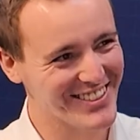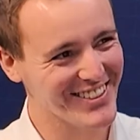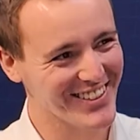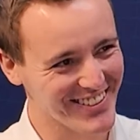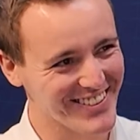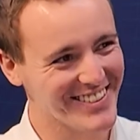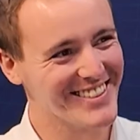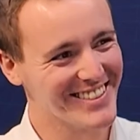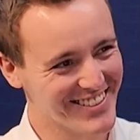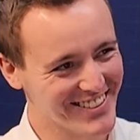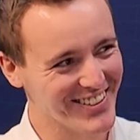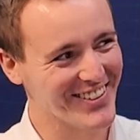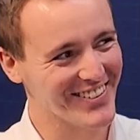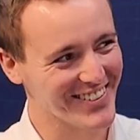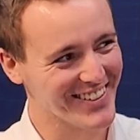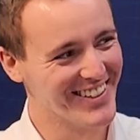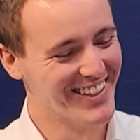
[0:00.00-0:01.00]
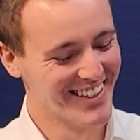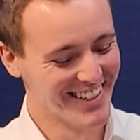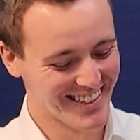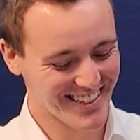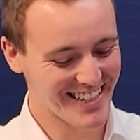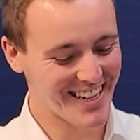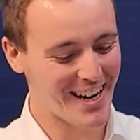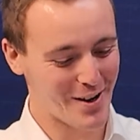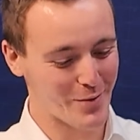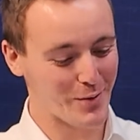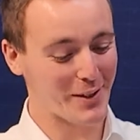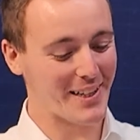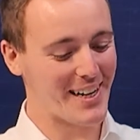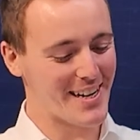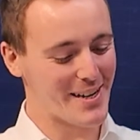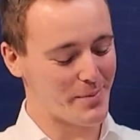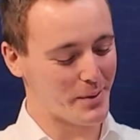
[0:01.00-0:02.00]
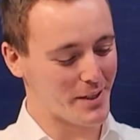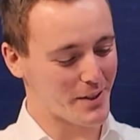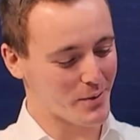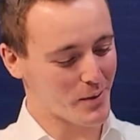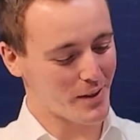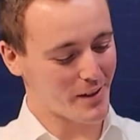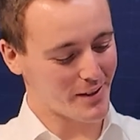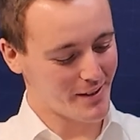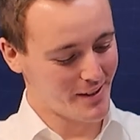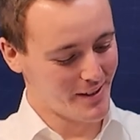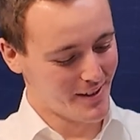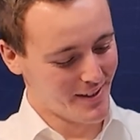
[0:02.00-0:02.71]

true. Yeah, and reliably as well.